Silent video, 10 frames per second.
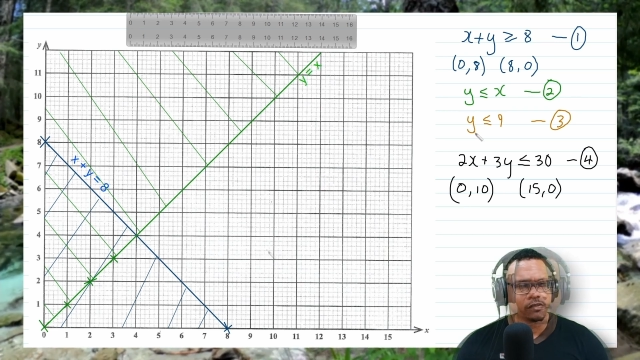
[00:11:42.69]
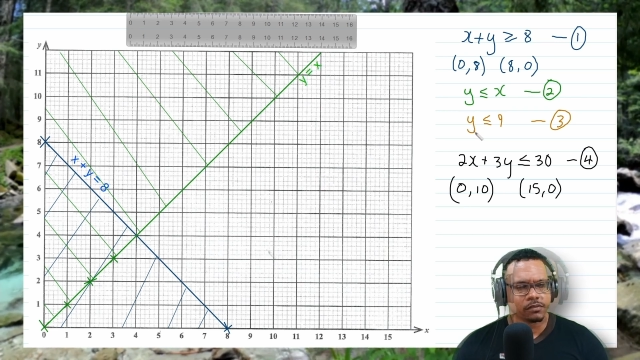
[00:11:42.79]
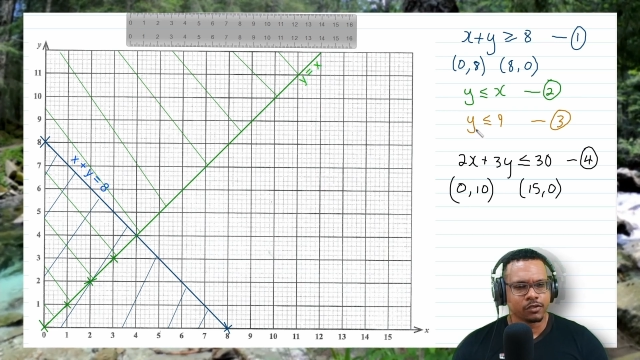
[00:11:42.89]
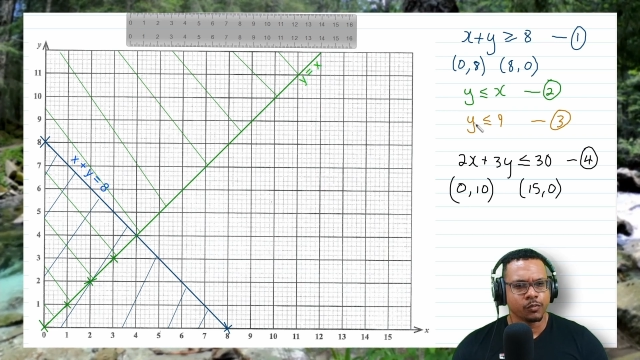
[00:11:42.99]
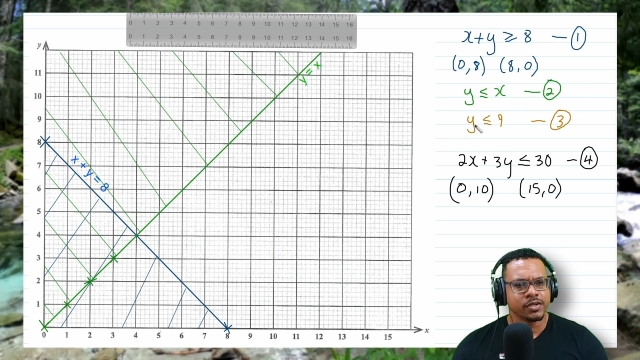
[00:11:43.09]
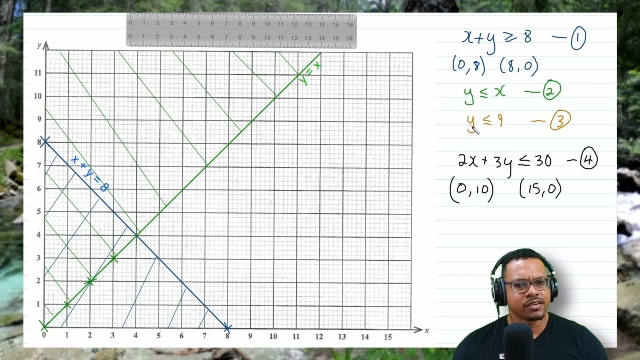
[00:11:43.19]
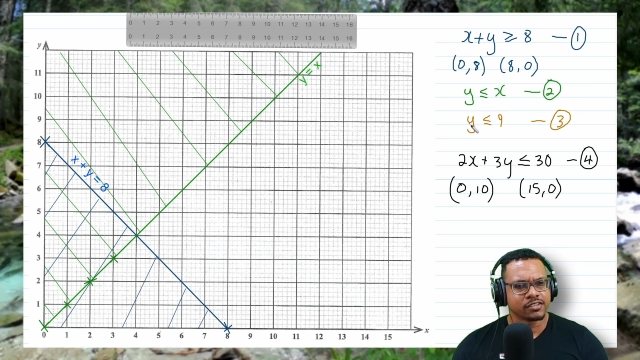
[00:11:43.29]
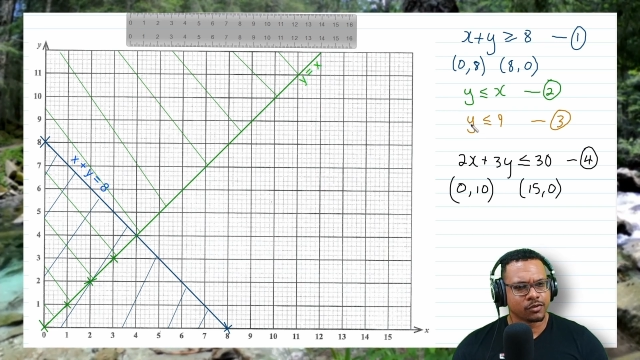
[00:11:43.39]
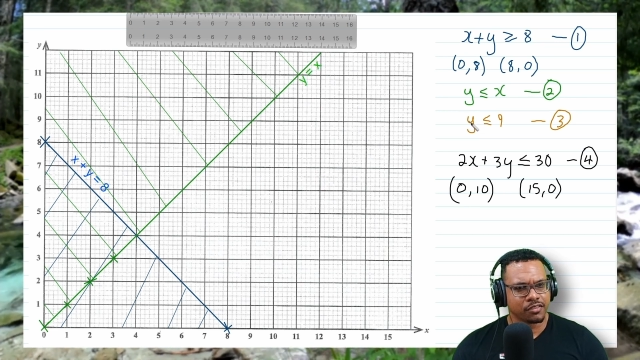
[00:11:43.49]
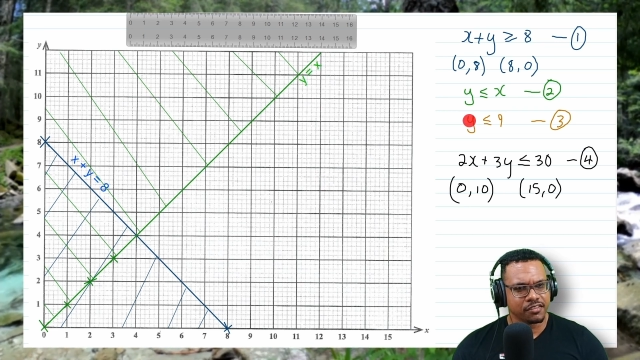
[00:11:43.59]
Now we look at
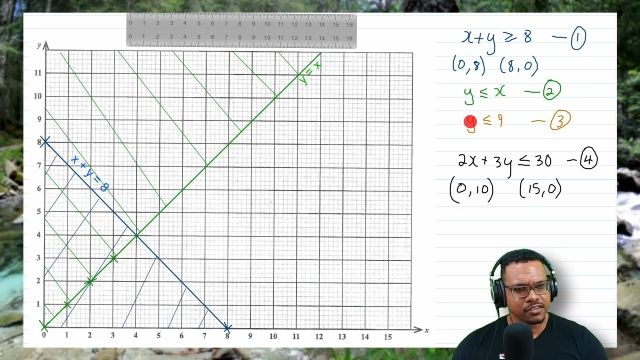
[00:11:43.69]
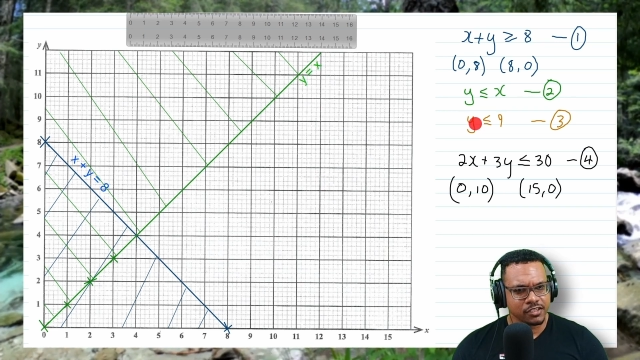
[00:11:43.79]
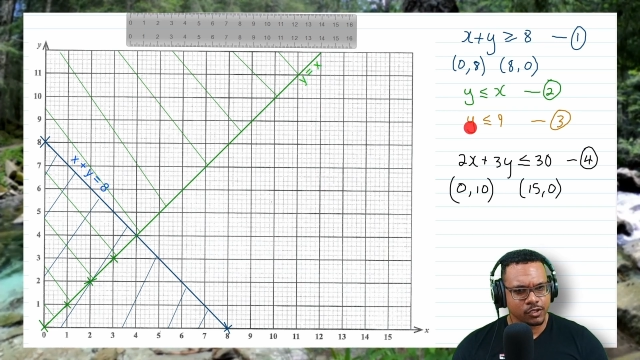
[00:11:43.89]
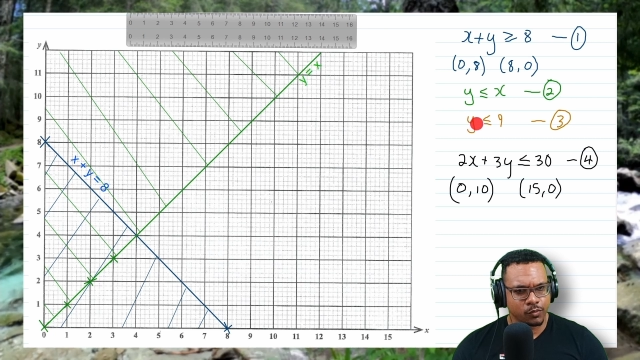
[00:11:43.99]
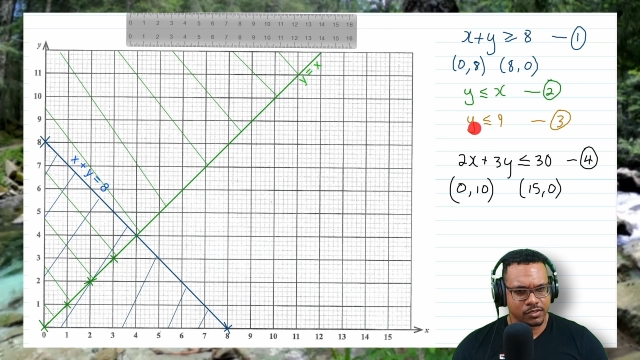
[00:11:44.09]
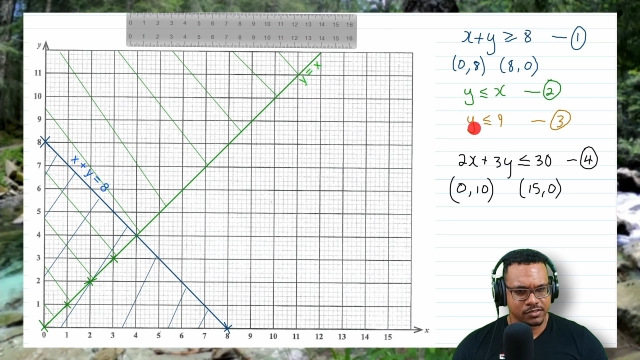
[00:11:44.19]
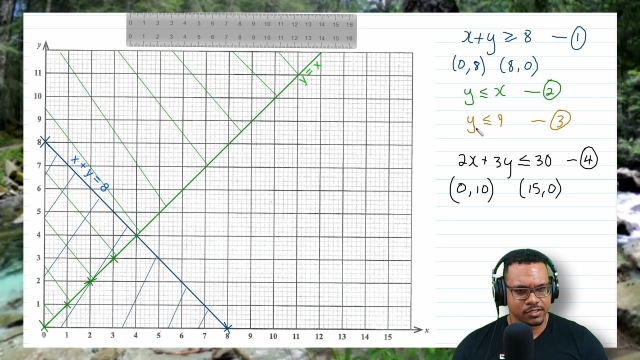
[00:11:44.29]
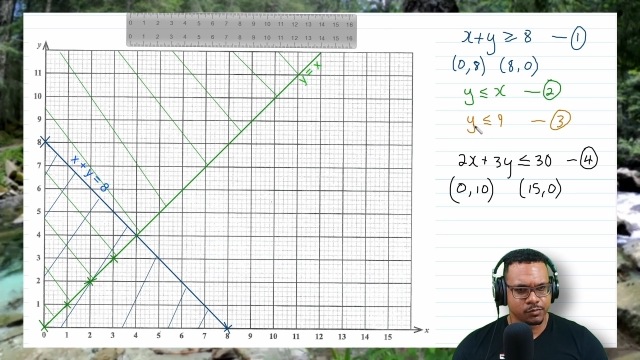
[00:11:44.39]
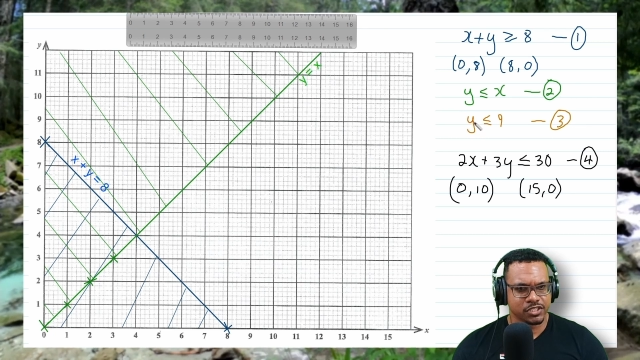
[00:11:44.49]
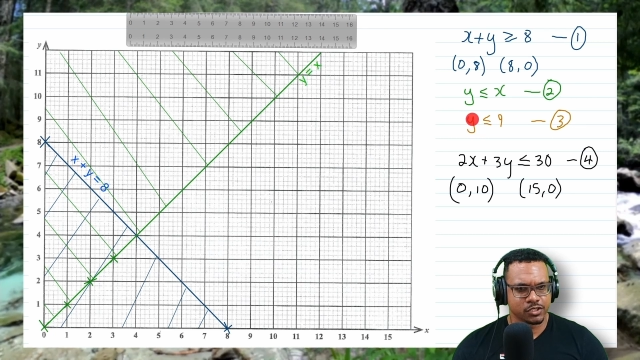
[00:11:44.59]
our third inequality,
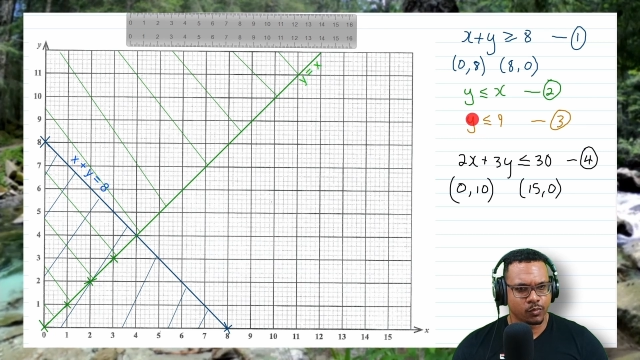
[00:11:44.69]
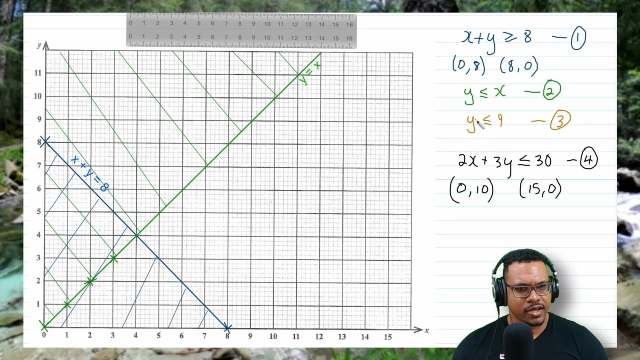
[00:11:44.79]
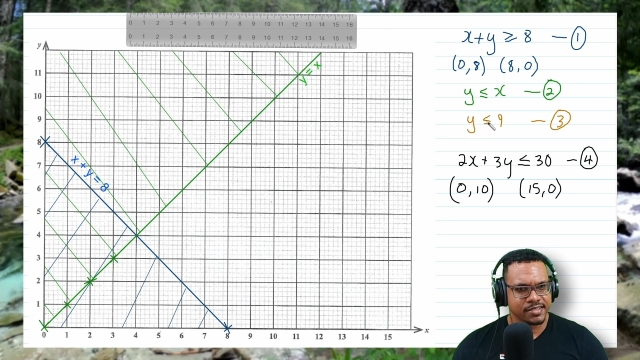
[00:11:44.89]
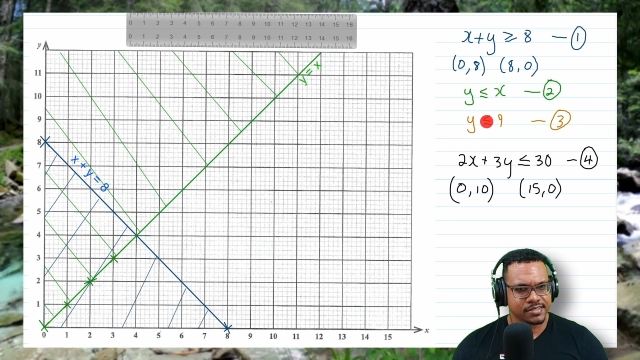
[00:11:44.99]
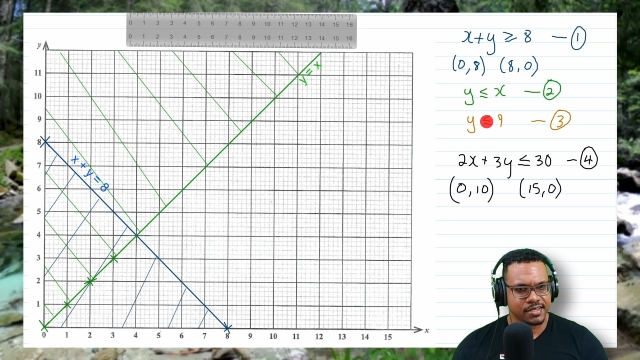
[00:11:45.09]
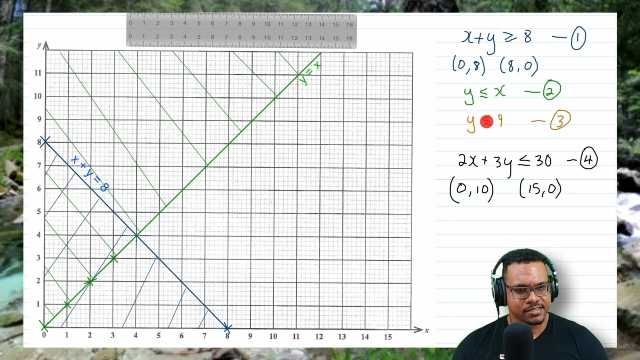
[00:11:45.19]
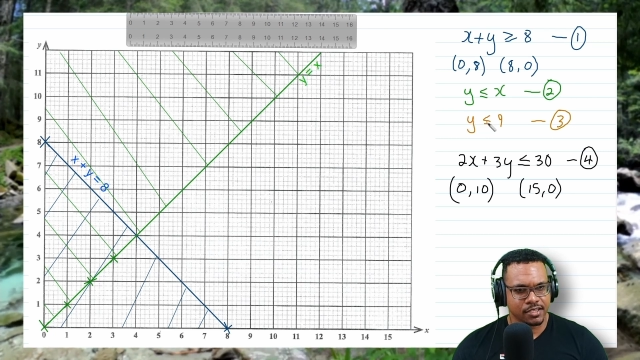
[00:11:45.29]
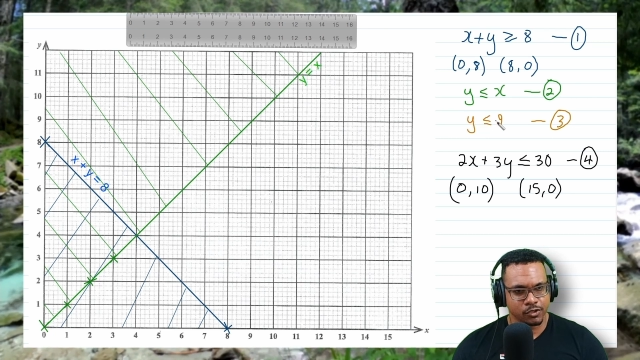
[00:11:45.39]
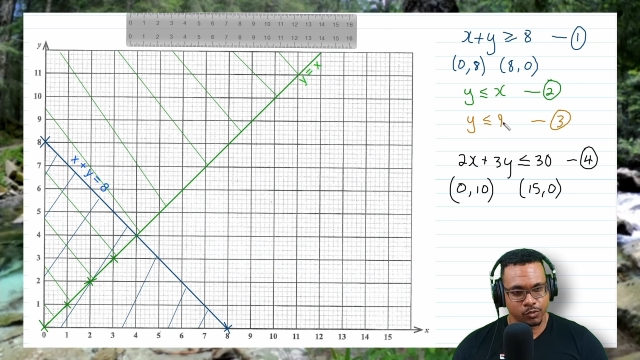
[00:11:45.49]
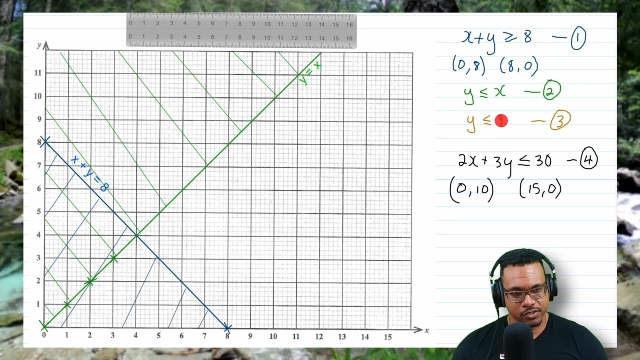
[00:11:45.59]
which is y is less than
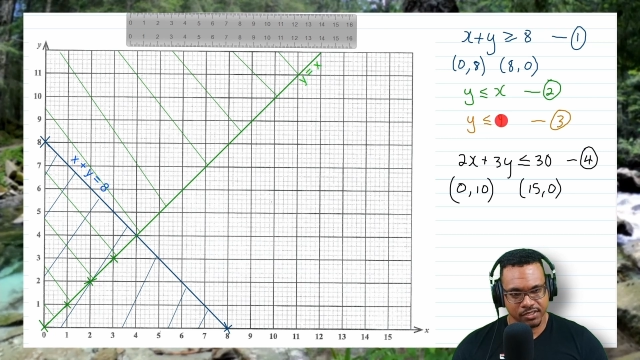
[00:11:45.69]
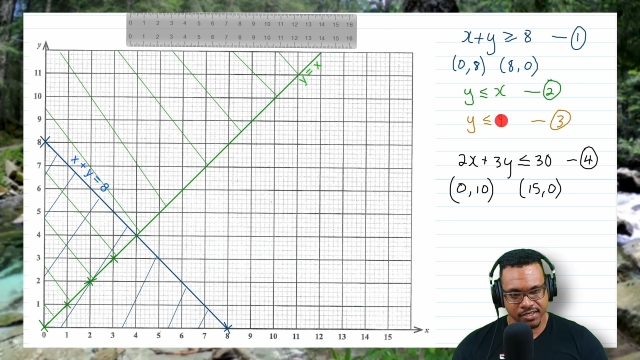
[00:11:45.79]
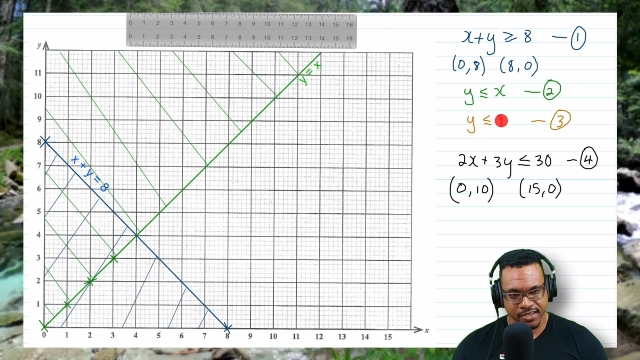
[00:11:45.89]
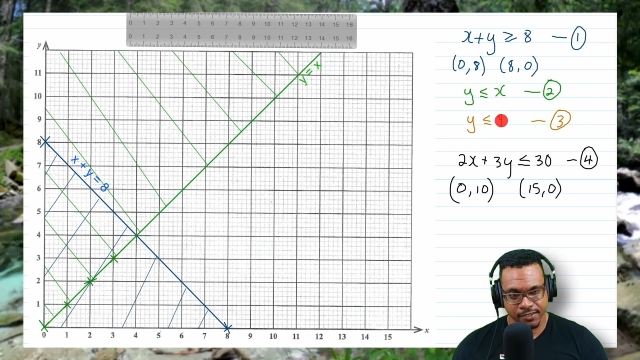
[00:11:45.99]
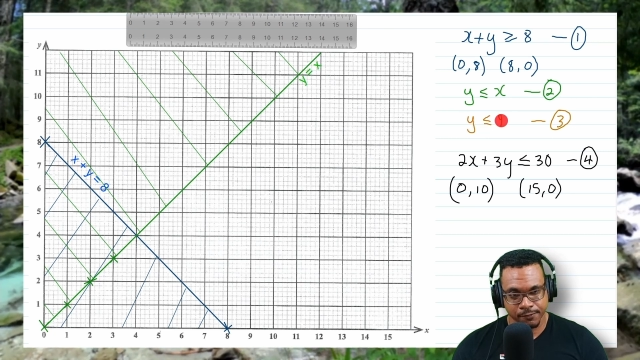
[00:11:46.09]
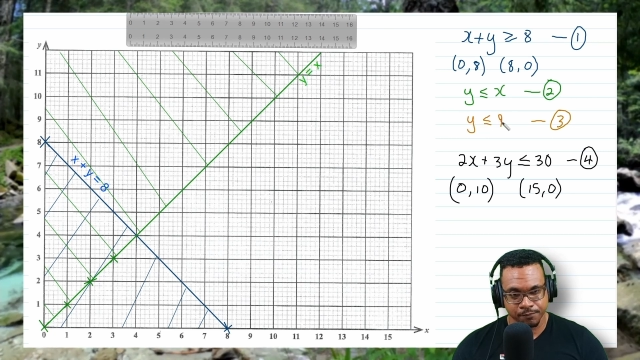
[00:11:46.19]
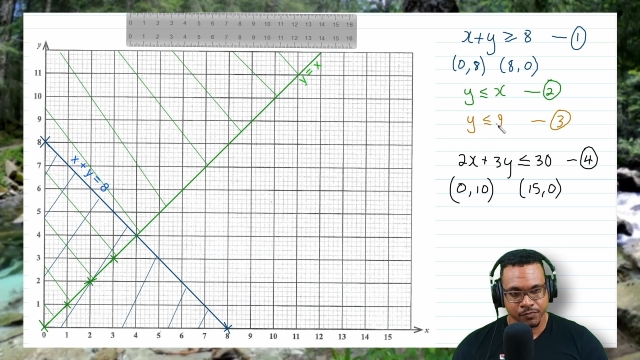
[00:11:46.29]
or equal to 9.